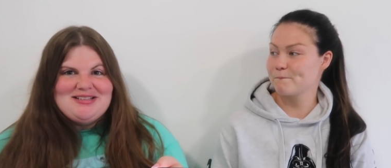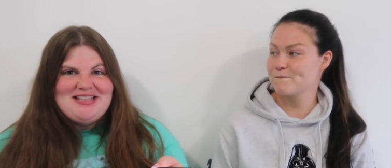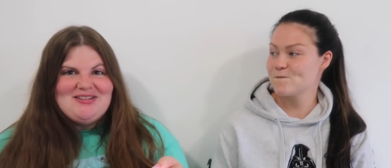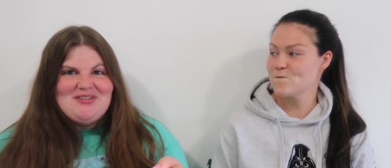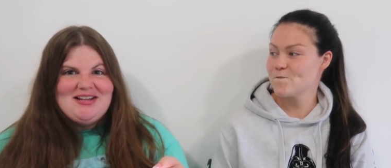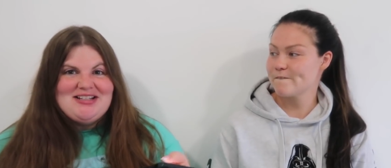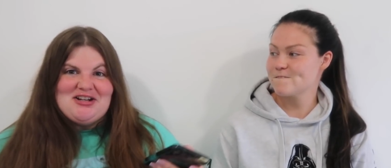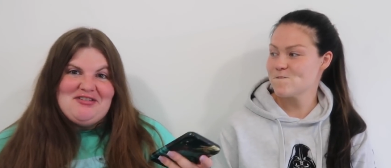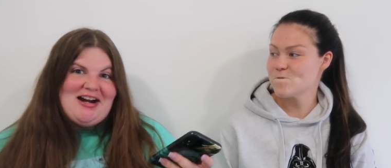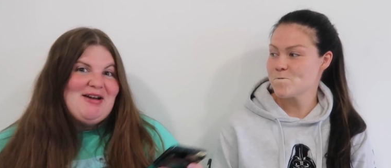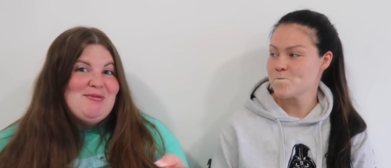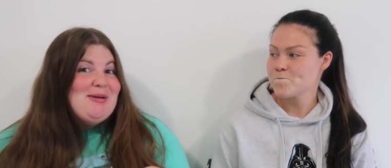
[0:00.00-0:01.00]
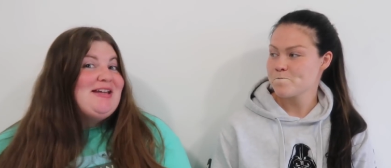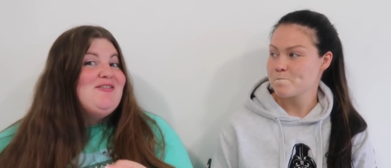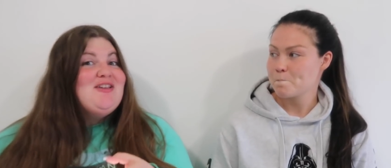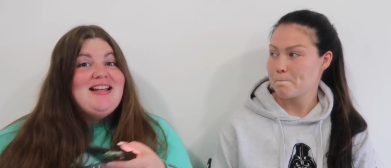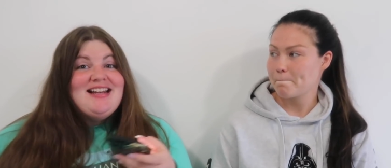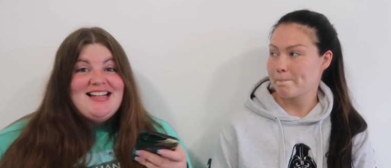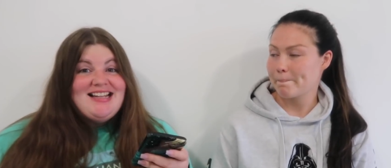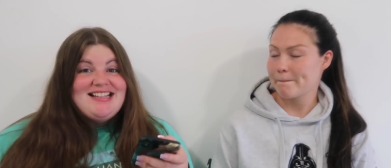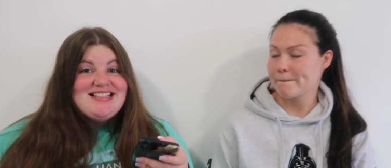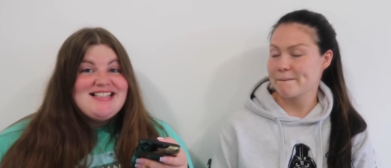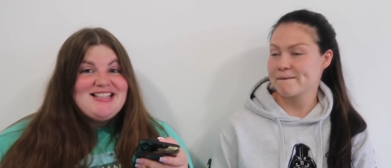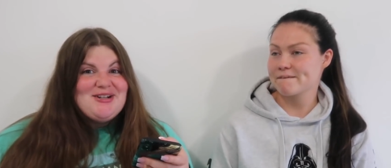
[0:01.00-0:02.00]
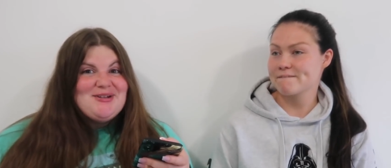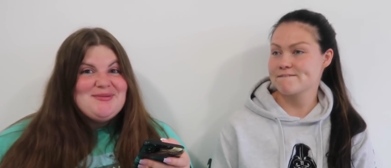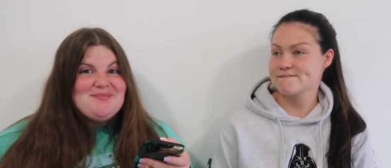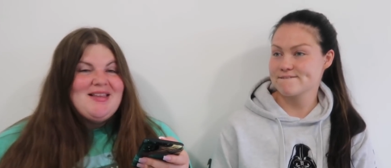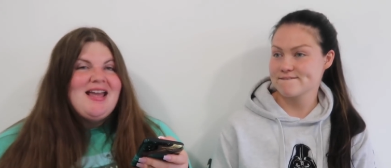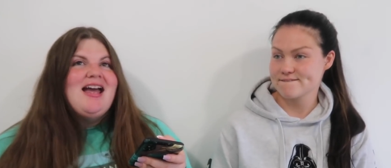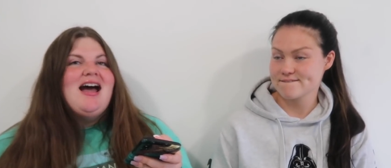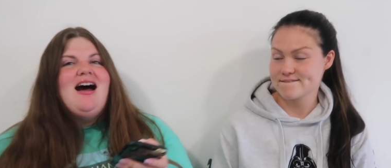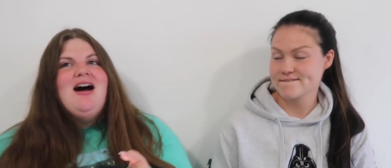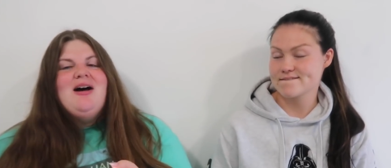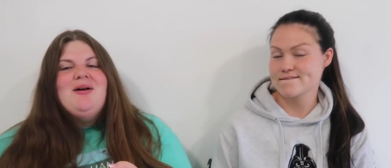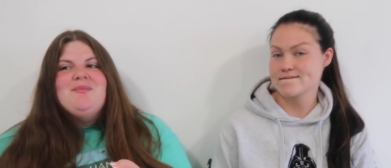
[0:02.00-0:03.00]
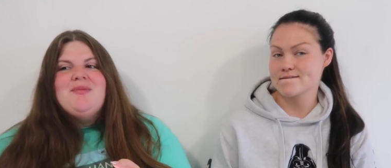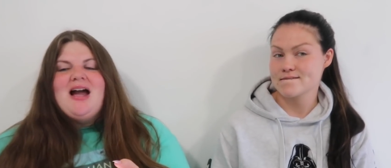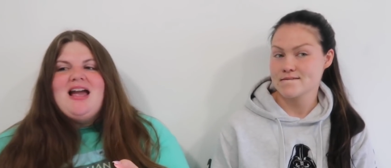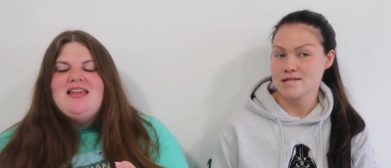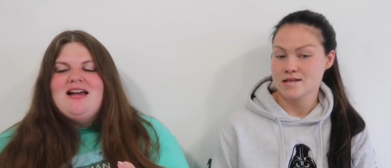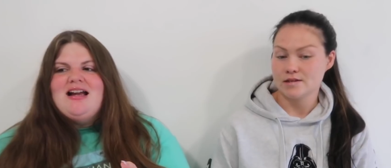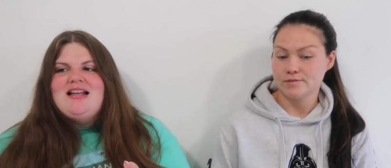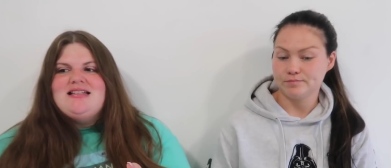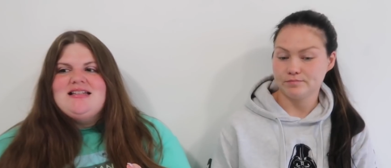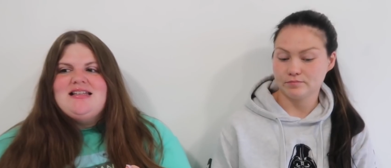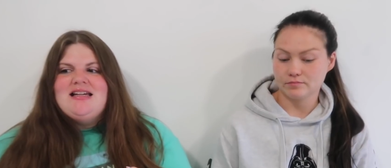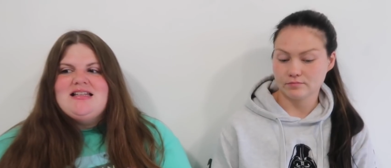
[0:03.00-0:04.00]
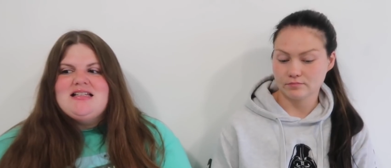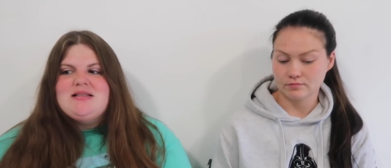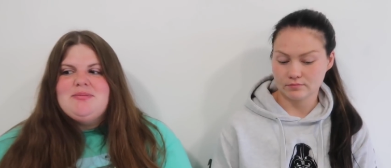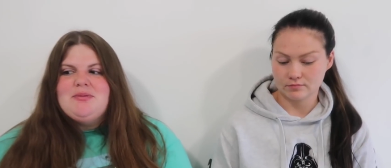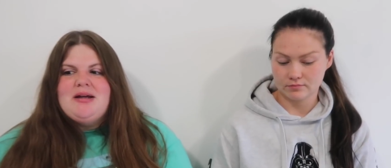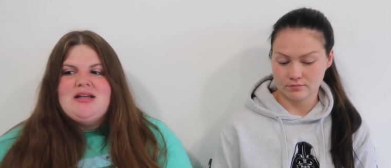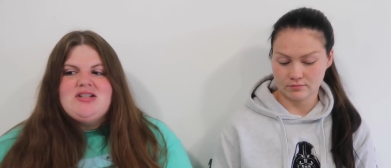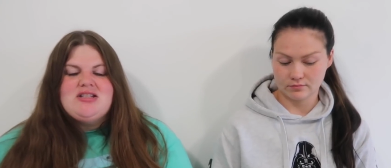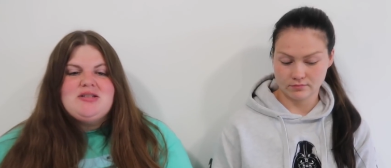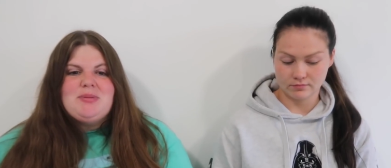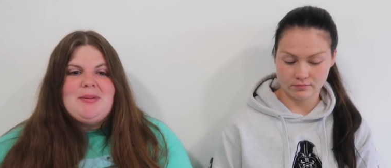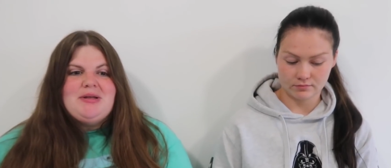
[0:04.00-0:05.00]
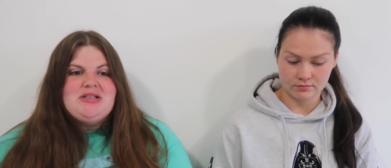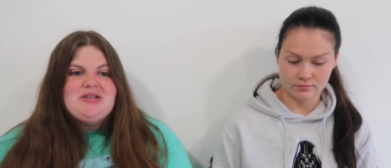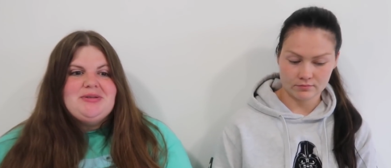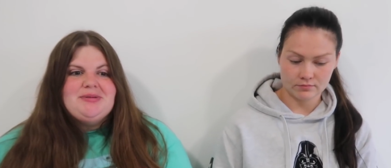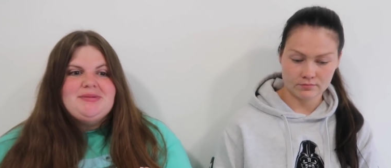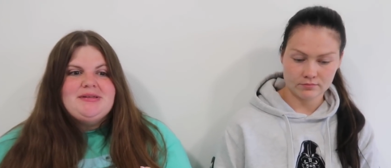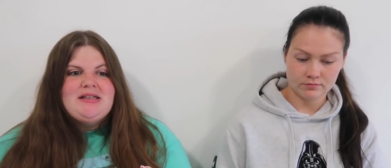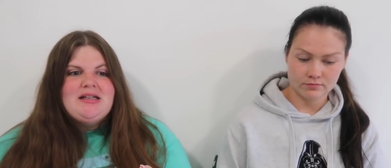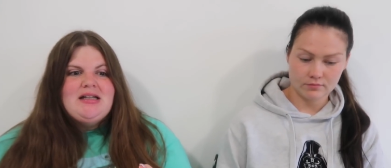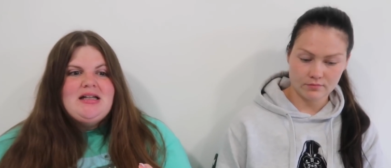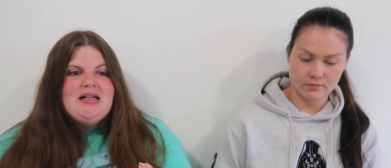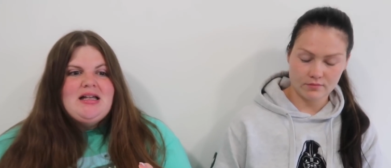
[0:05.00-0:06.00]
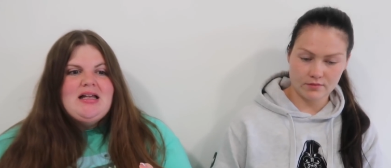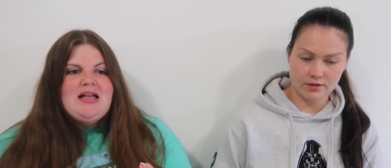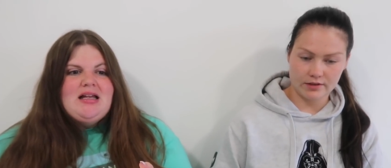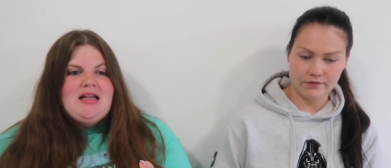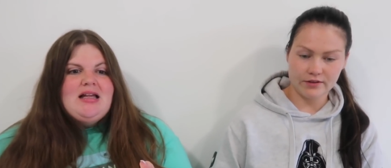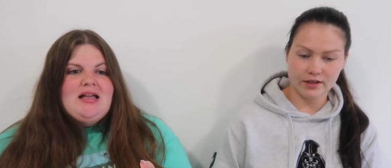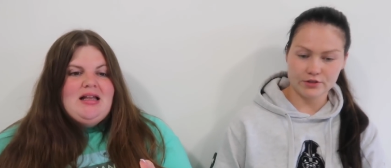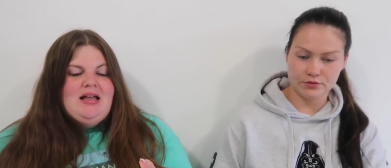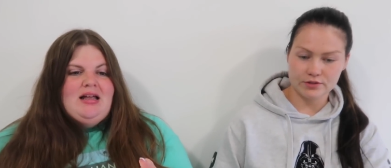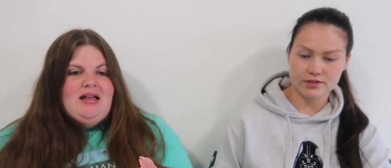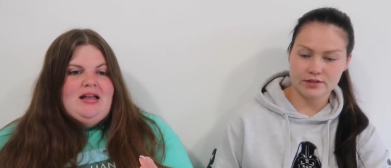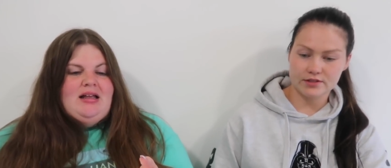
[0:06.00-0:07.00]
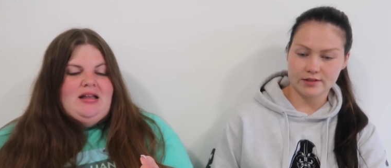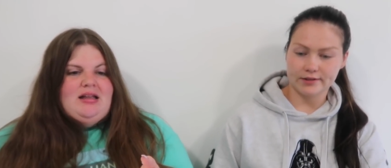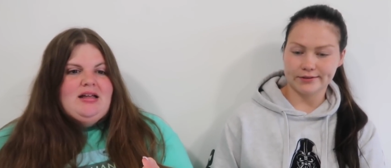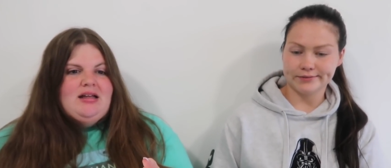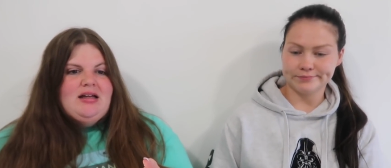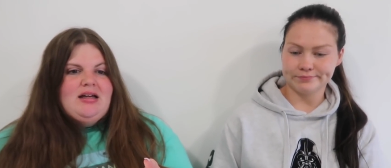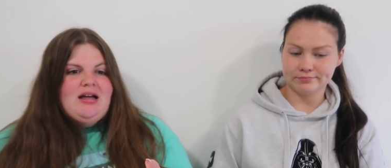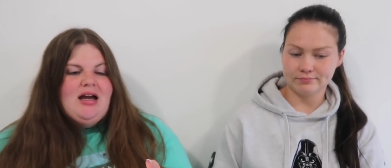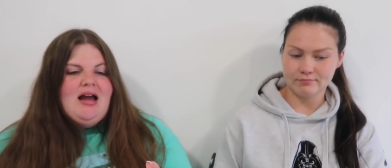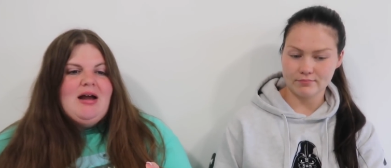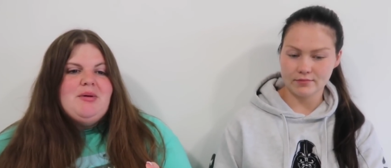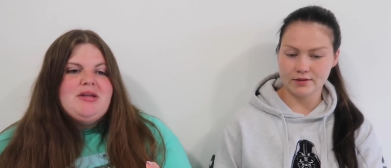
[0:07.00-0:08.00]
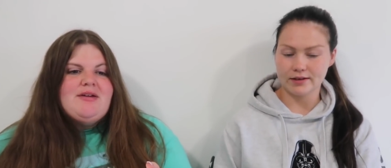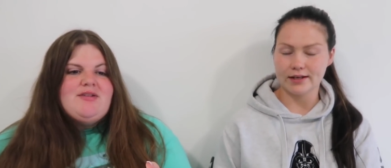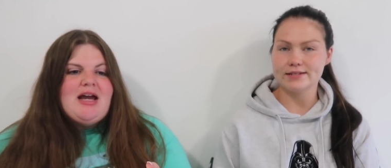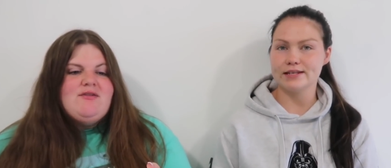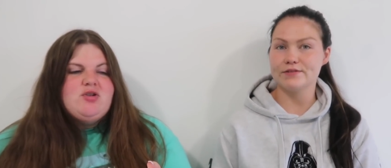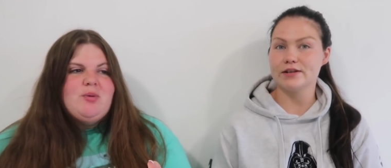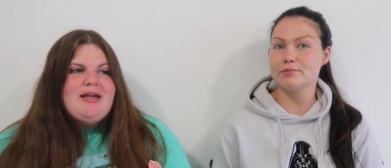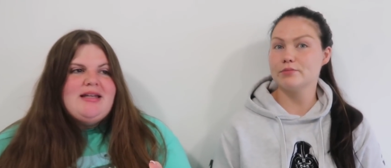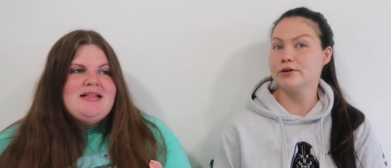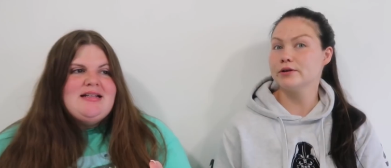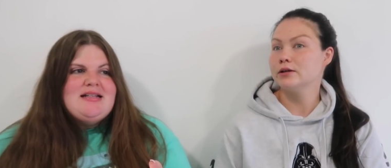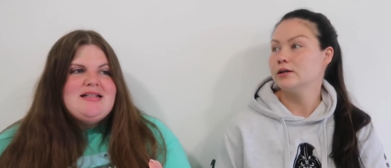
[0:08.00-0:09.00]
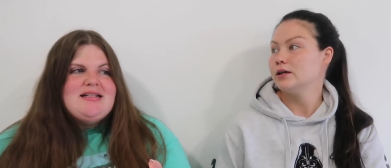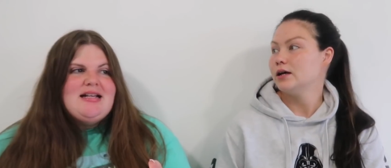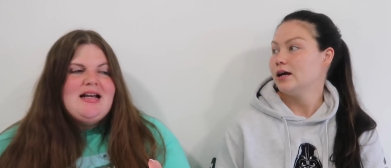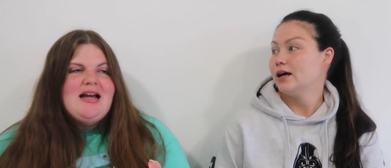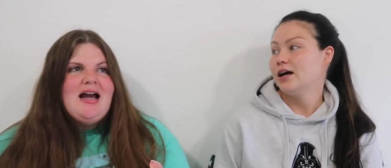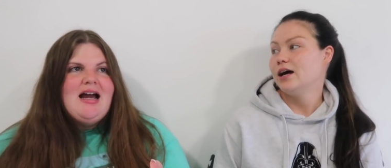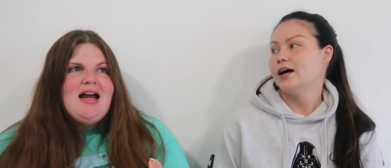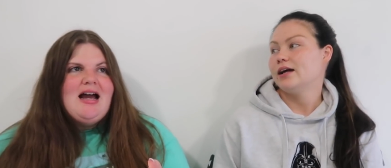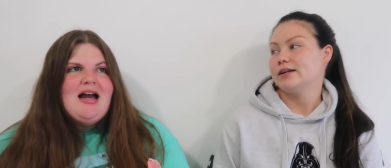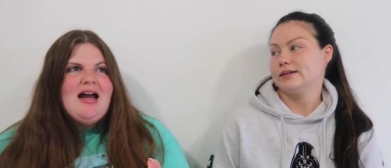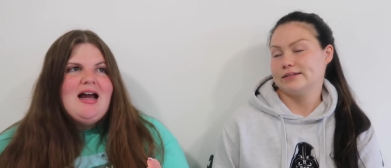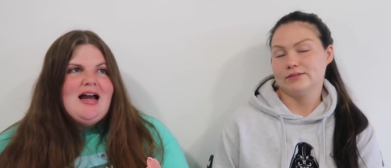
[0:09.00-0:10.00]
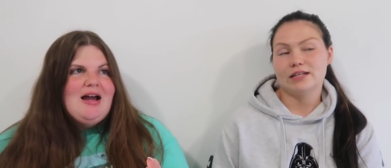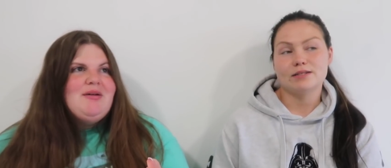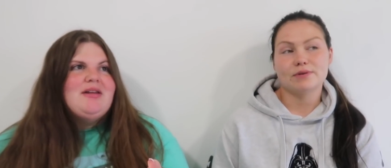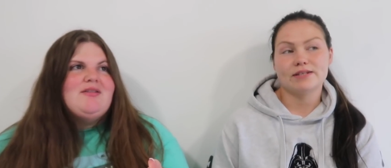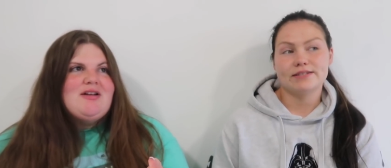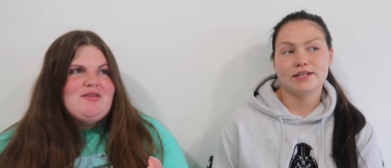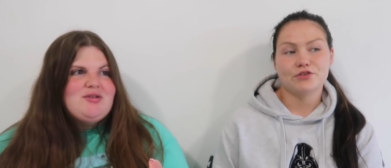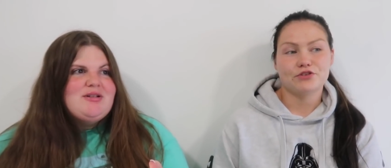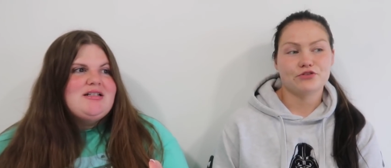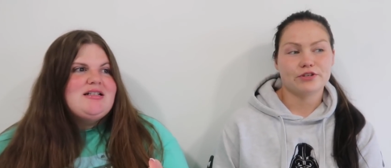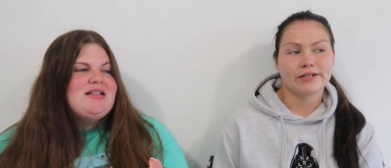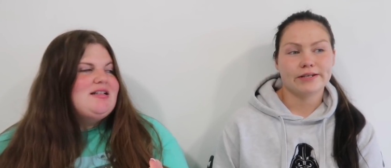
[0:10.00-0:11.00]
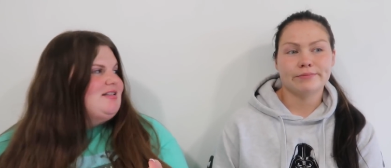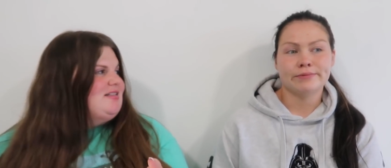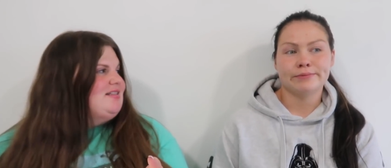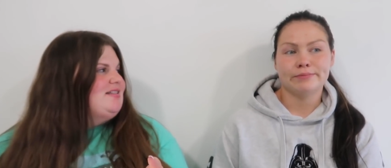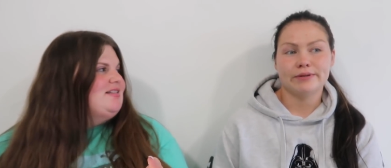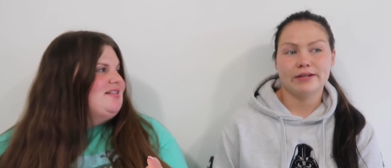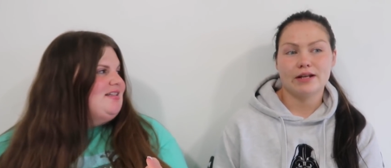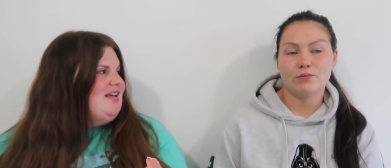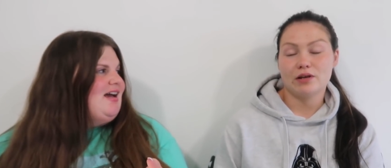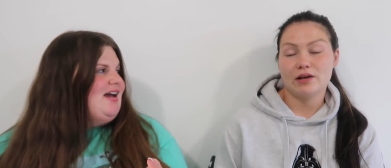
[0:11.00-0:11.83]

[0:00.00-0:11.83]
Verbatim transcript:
Speaker 1: was given. So far I haven't been given any. So um, I think ideally at this point, just probably two.
Speaker 2: I I feel like two is just like, would love to have
Speaker 1: twins. I would love to secret
Speaker 2: dream. i